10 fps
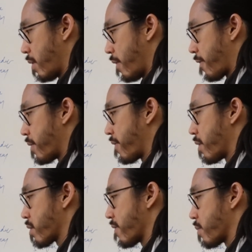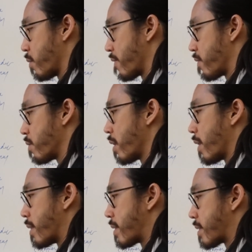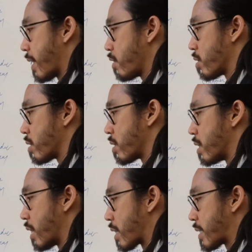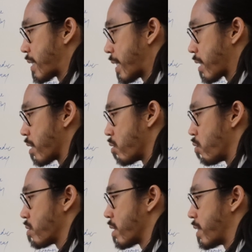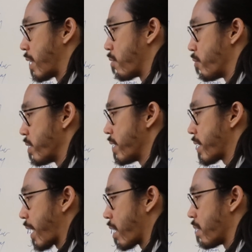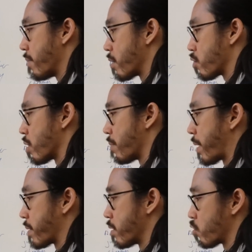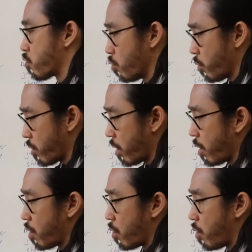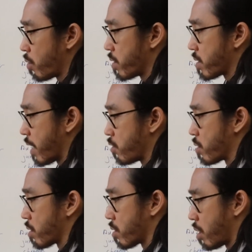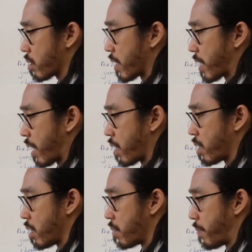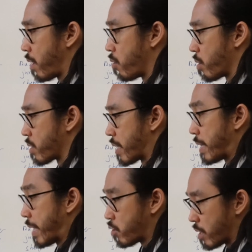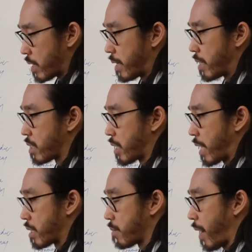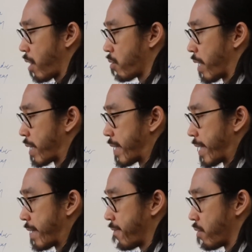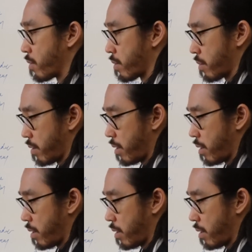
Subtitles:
From the philosopher's point of view, the sages did not seek, nor did they really care much about the truth. All the sages thought and cared about was allegedly their status, power, and influence.